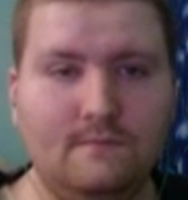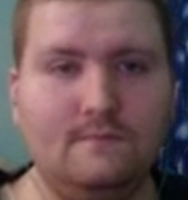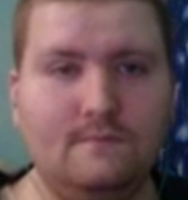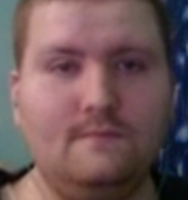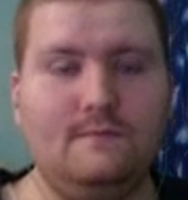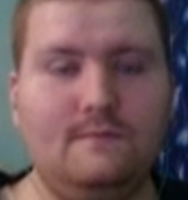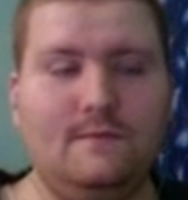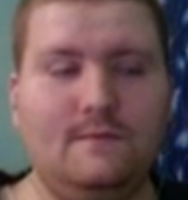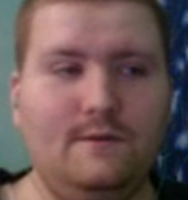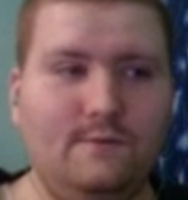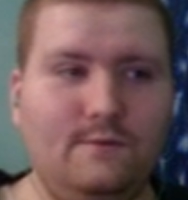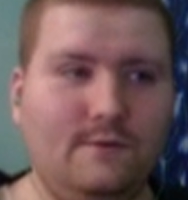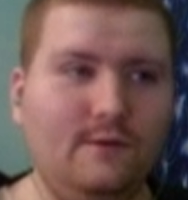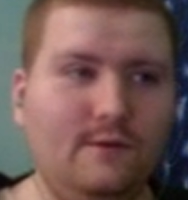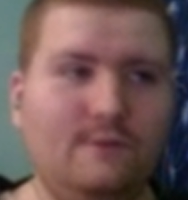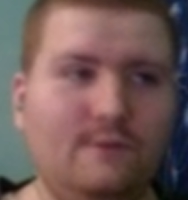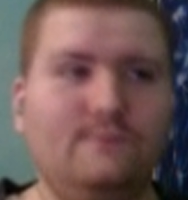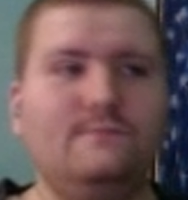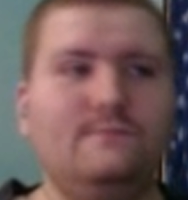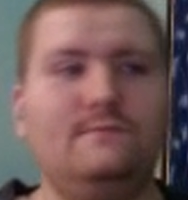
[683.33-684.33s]
There we
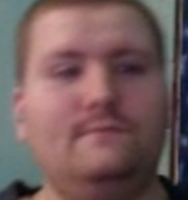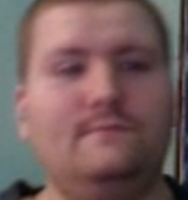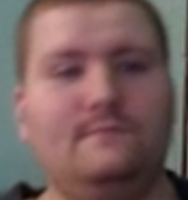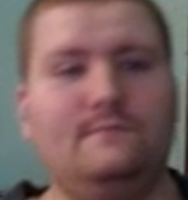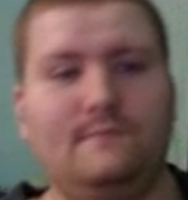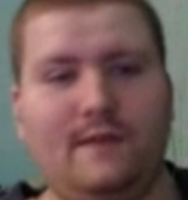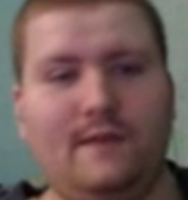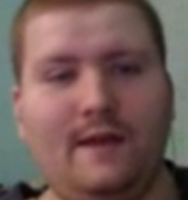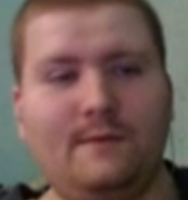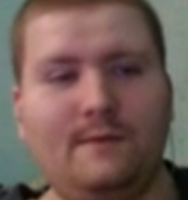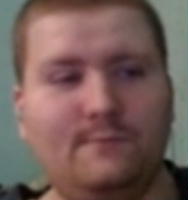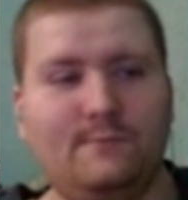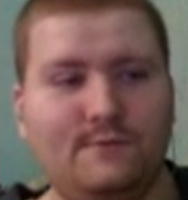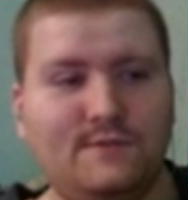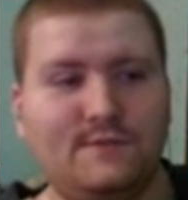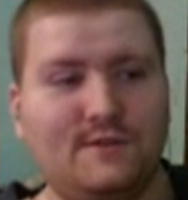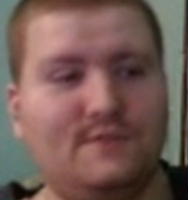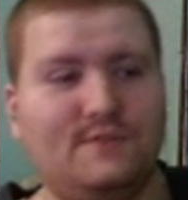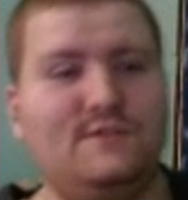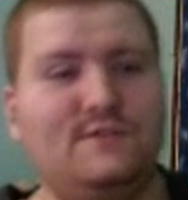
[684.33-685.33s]
go. That was
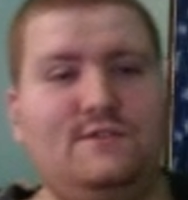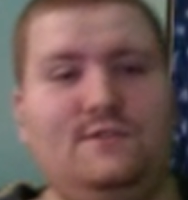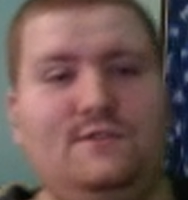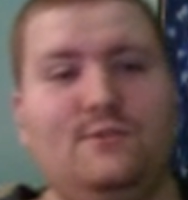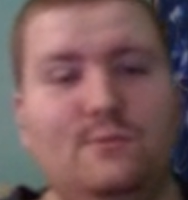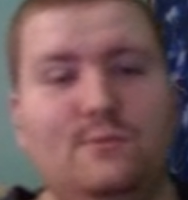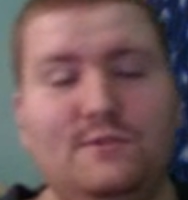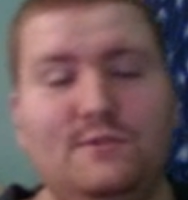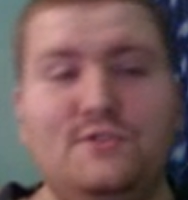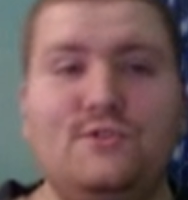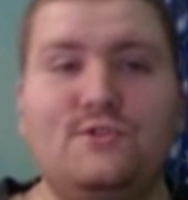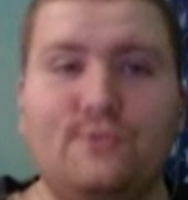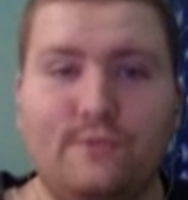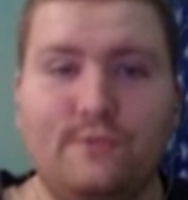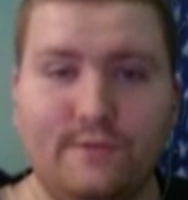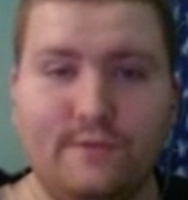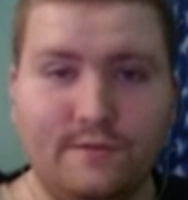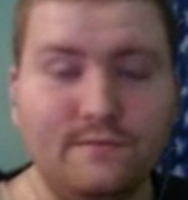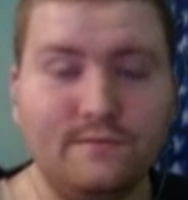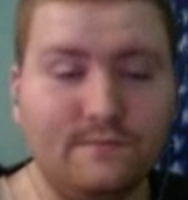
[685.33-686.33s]
considerably
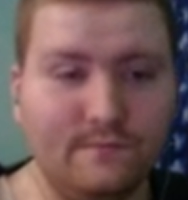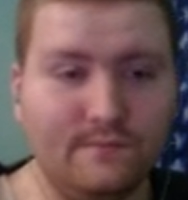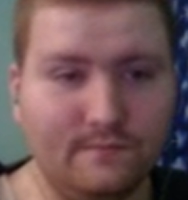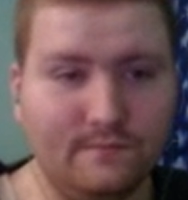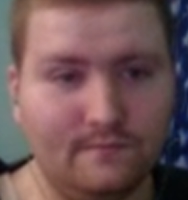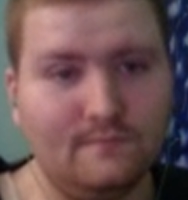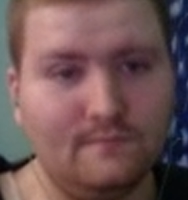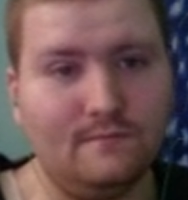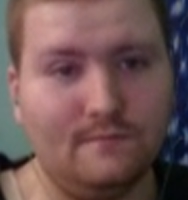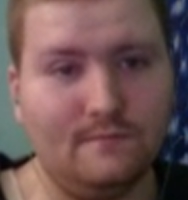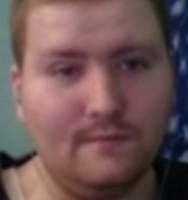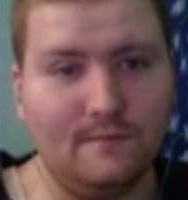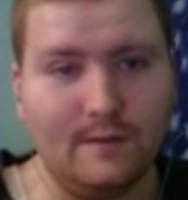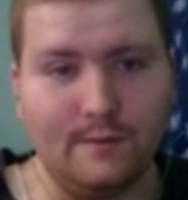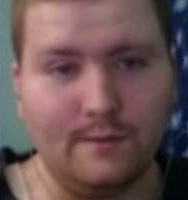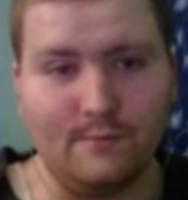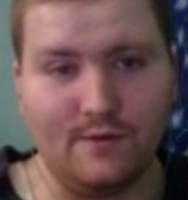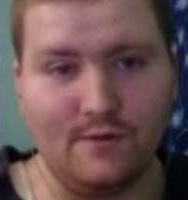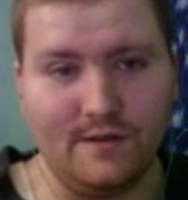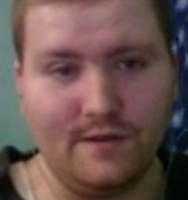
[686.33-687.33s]
shorter
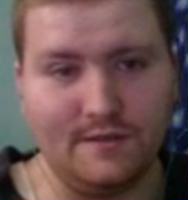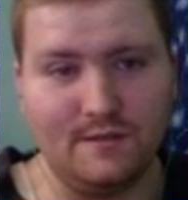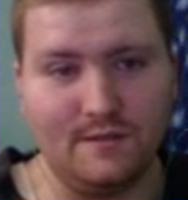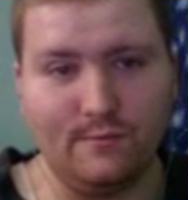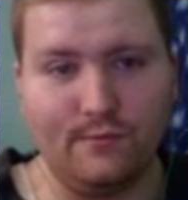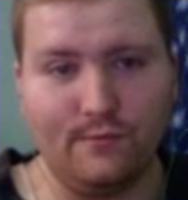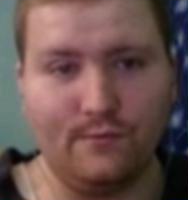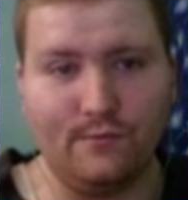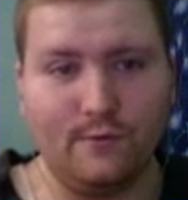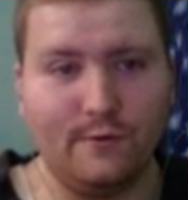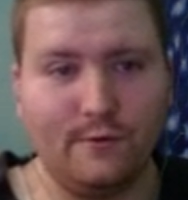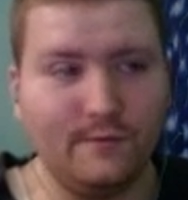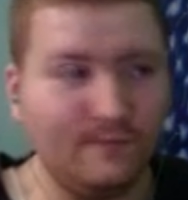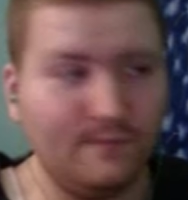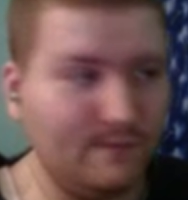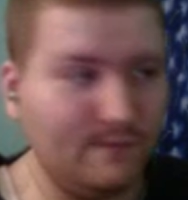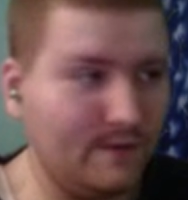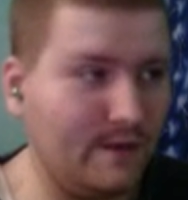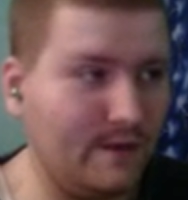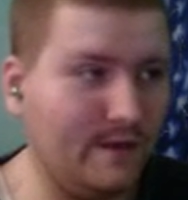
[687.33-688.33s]
than what I did before.
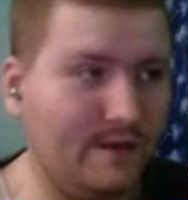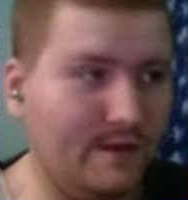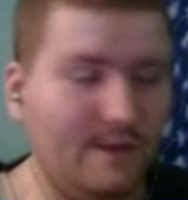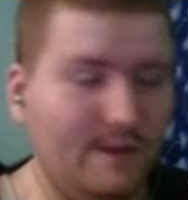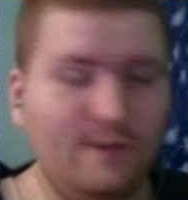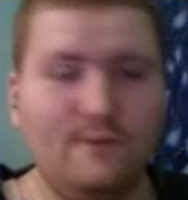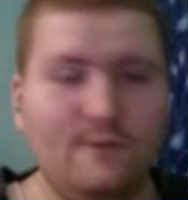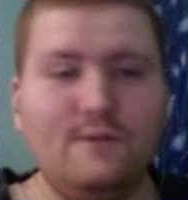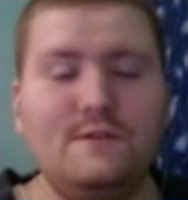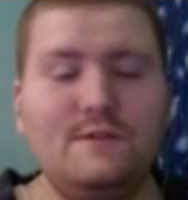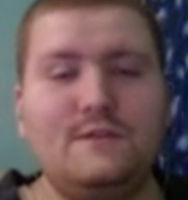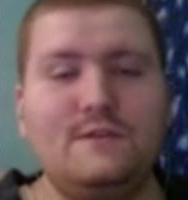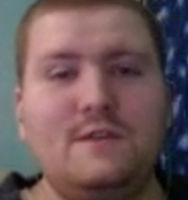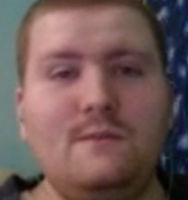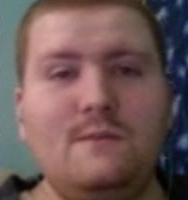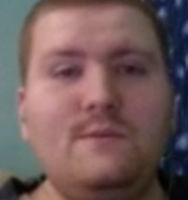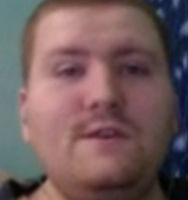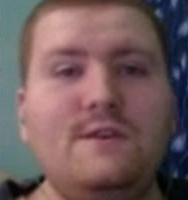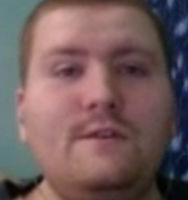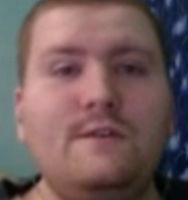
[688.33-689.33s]
And you're going to see
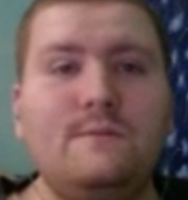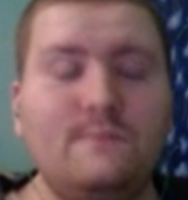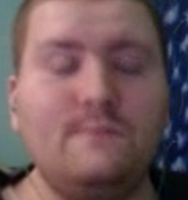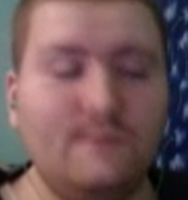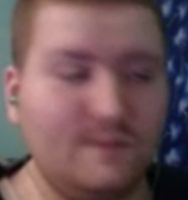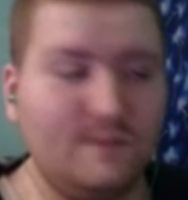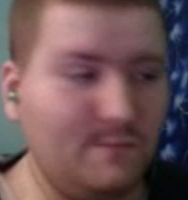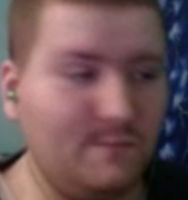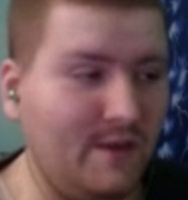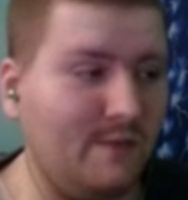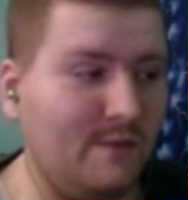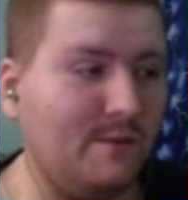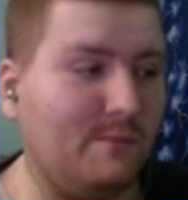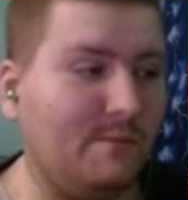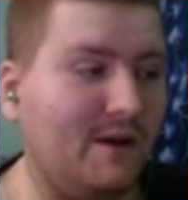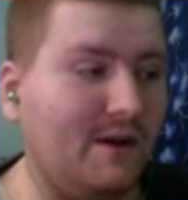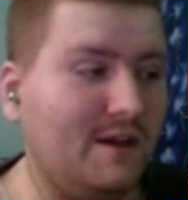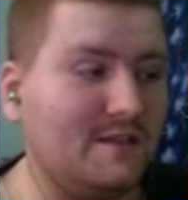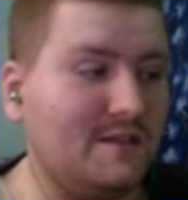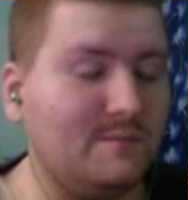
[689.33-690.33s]
me spam the
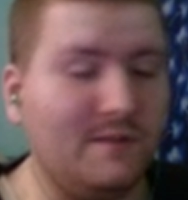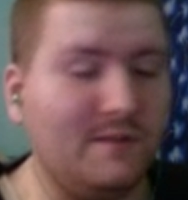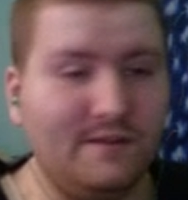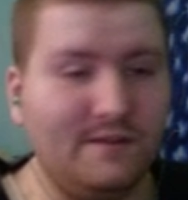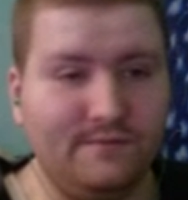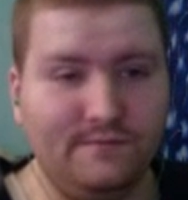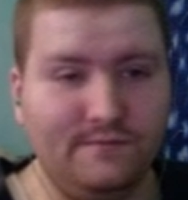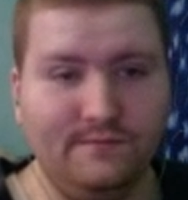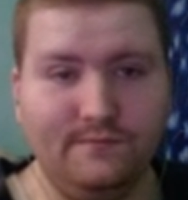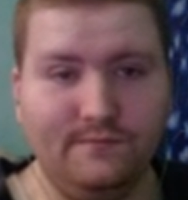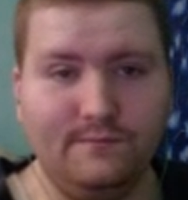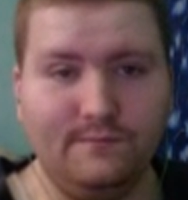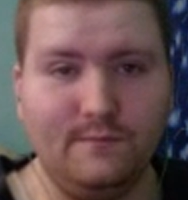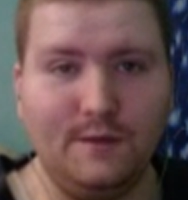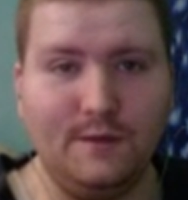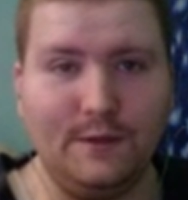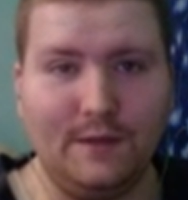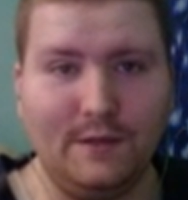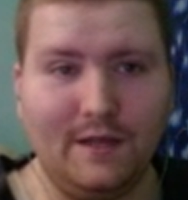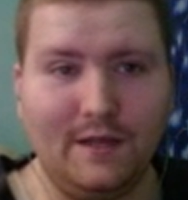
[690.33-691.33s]
pause button
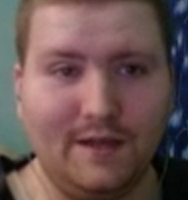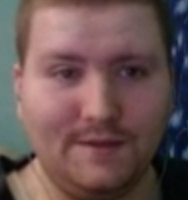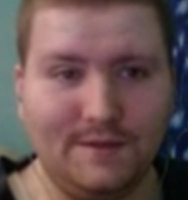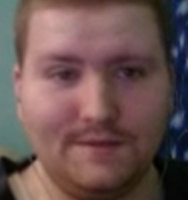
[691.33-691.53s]
a lot